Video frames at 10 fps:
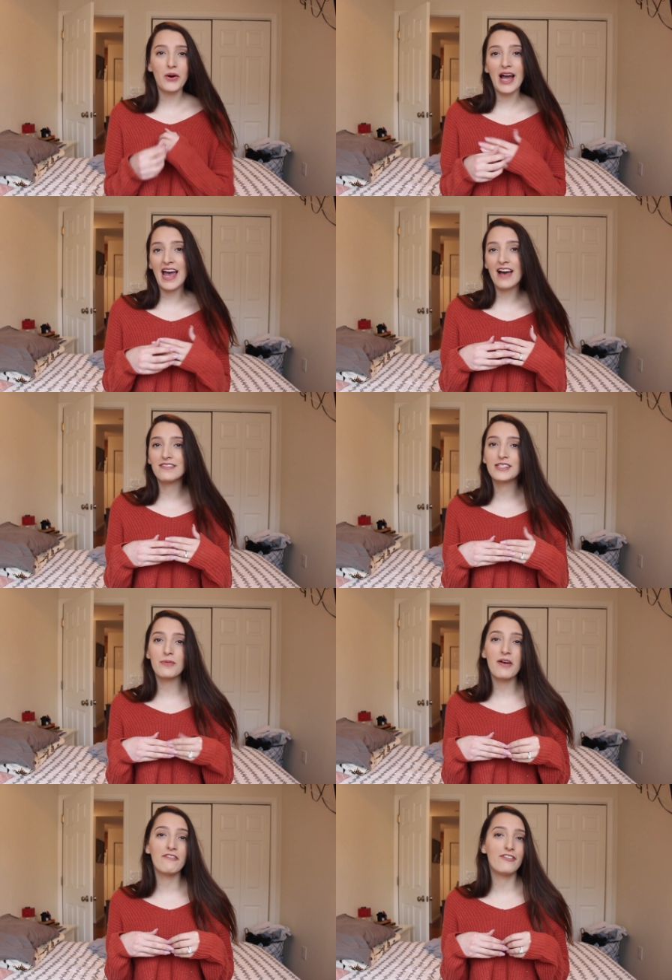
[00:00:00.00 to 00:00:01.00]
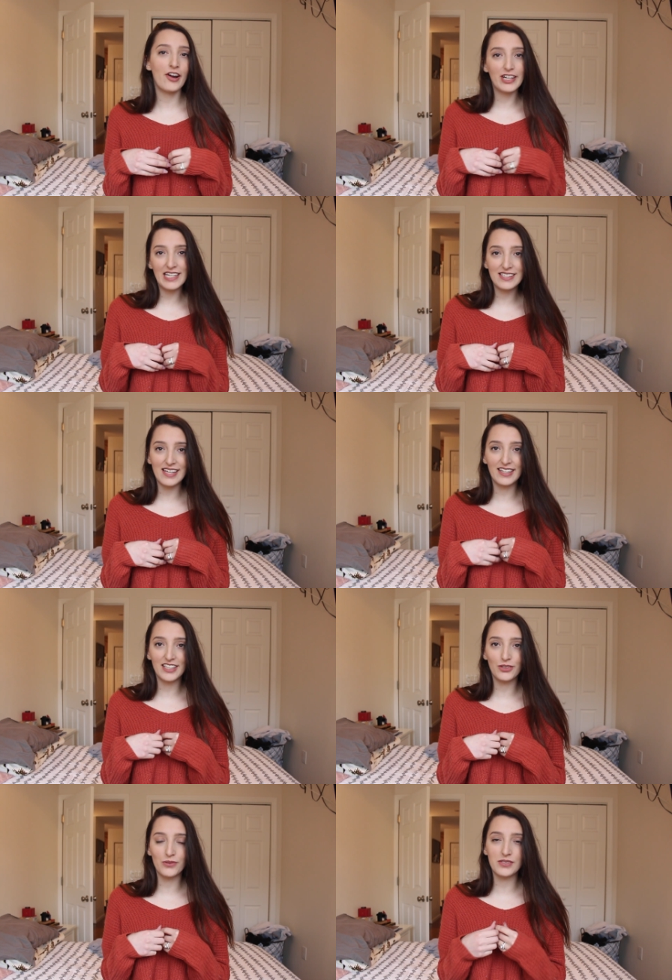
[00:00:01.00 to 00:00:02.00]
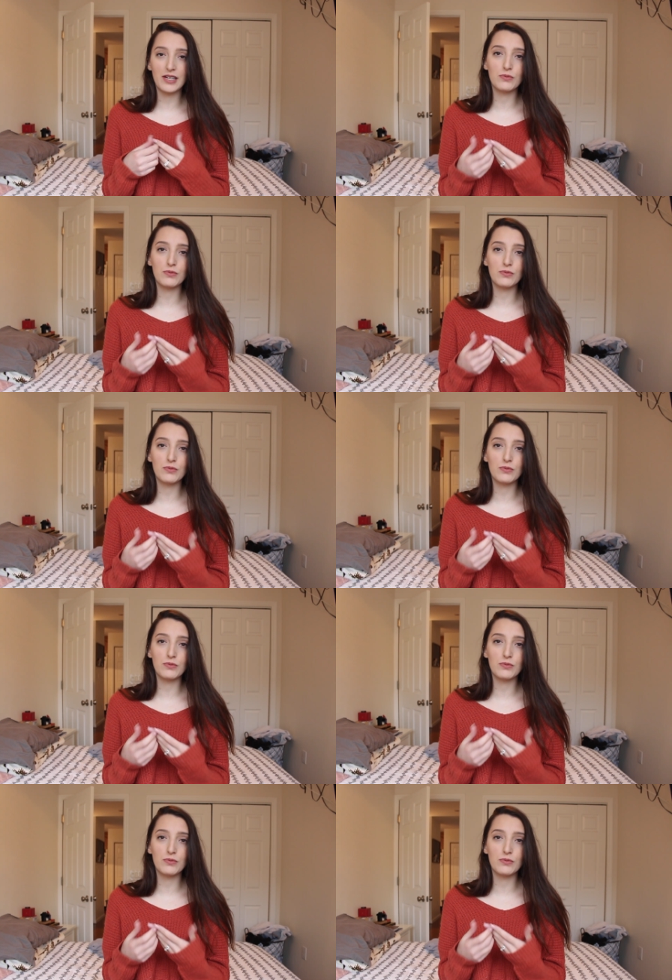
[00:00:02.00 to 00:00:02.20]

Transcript: So I have some very exciting news that